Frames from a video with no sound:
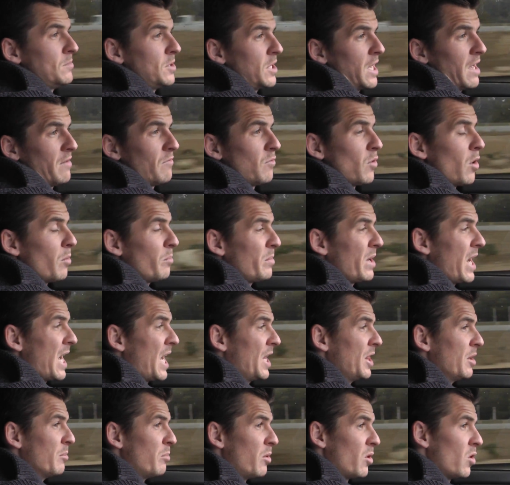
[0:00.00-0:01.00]
everyone
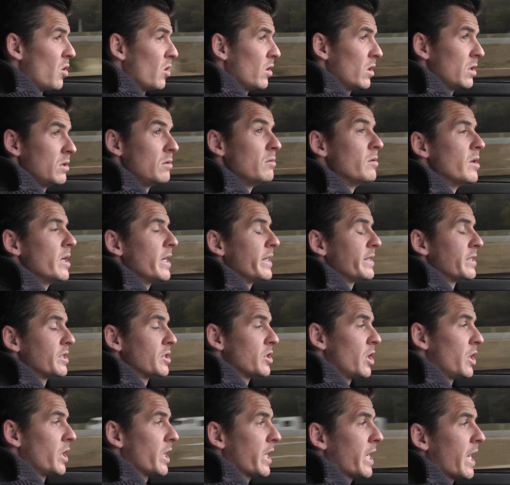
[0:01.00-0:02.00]
behind the ball and hit
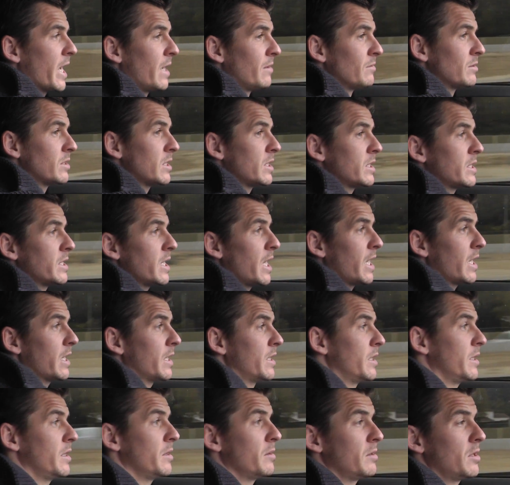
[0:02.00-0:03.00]
us on the counter attack.
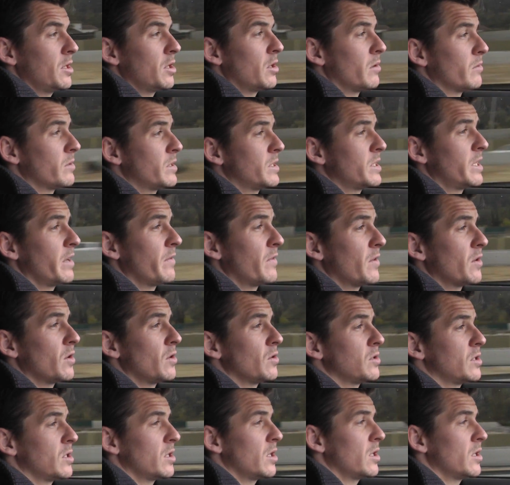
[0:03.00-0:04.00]
And you know, it's
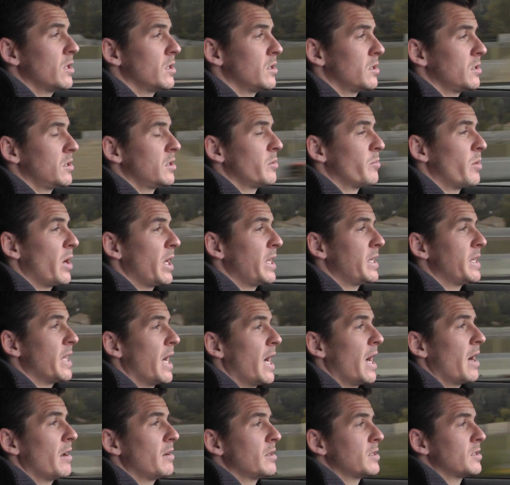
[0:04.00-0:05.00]
difficult to break
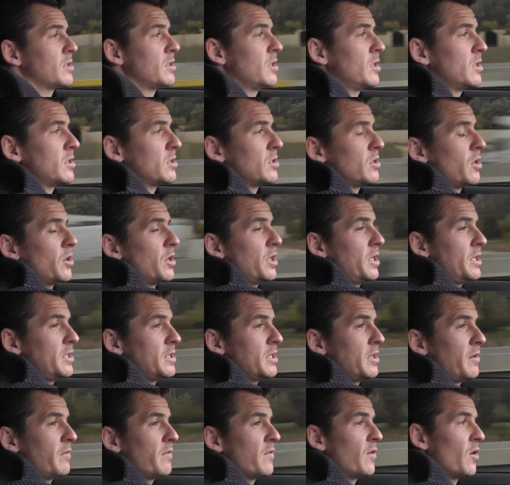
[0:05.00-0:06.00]
down. It's not
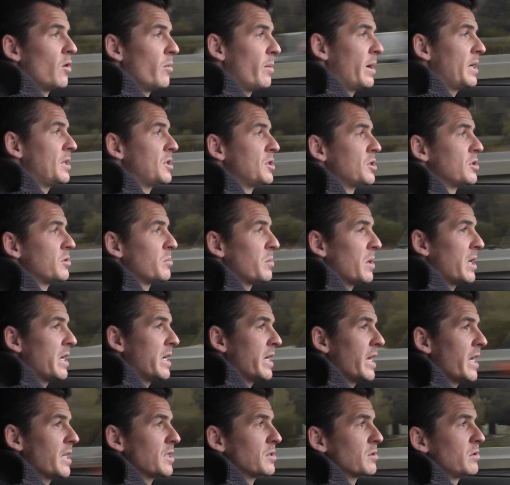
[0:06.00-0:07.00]
easy formation to play
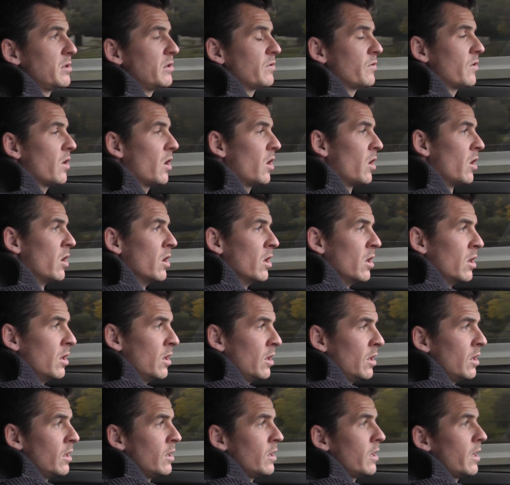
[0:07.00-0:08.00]
against when you've got
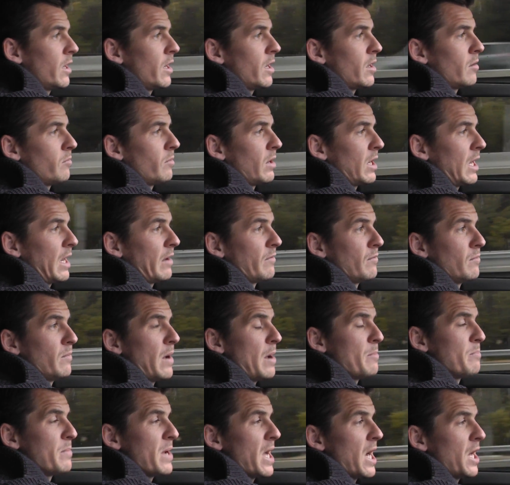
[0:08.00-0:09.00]
11
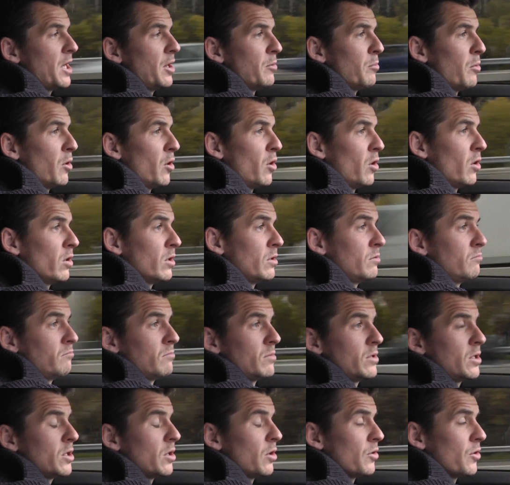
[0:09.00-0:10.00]
men behind the ball,
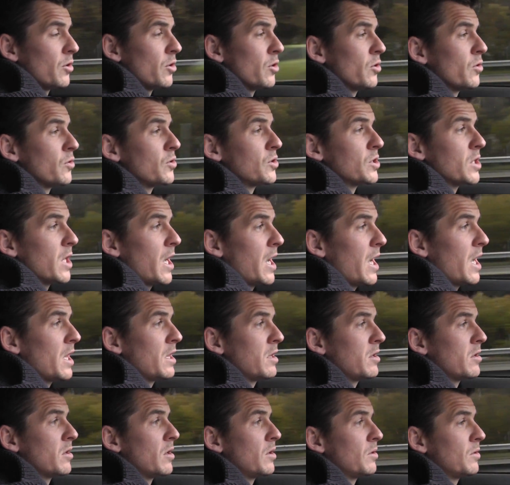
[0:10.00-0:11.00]
and you know, they're a good side.
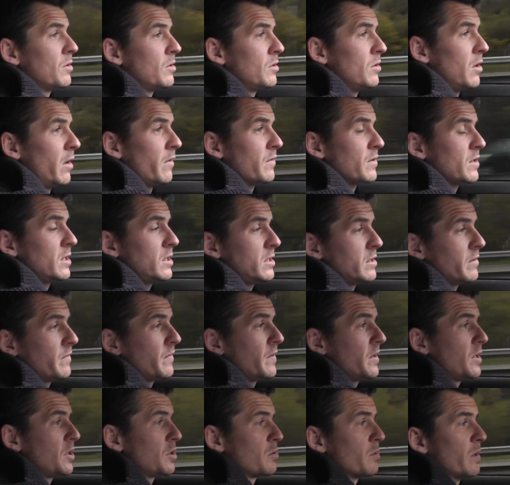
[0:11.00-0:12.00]
You know, obviously to
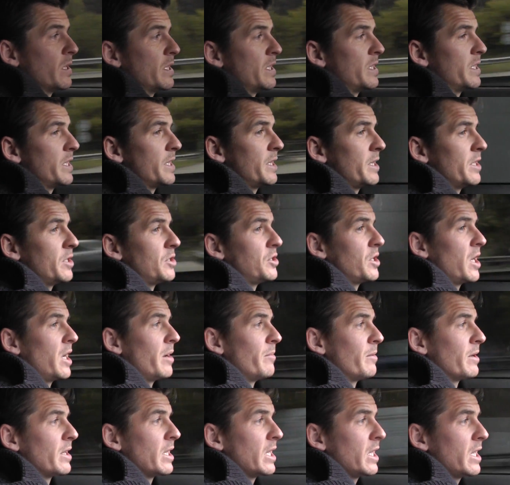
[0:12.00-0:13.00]
finish where they did in the
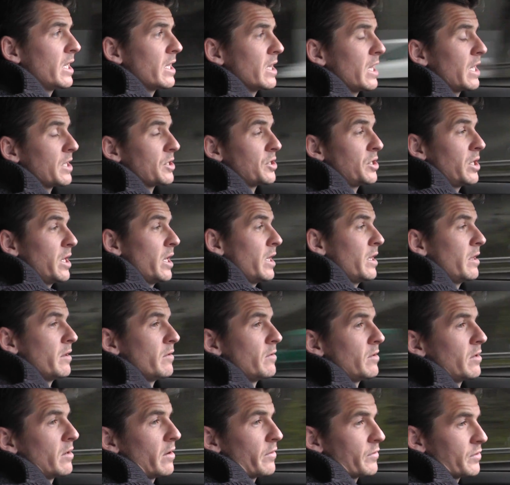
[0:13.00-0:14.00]
German league last year,
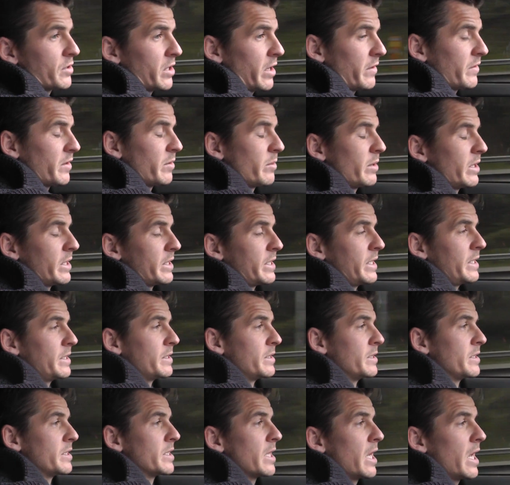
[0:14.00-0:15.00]
they obviously have to be a
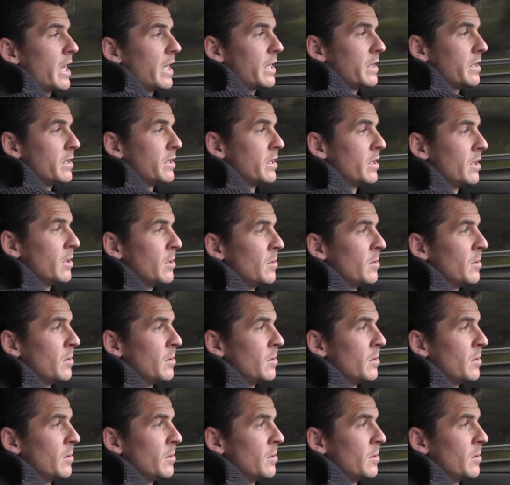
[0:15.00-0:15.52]
decent side, and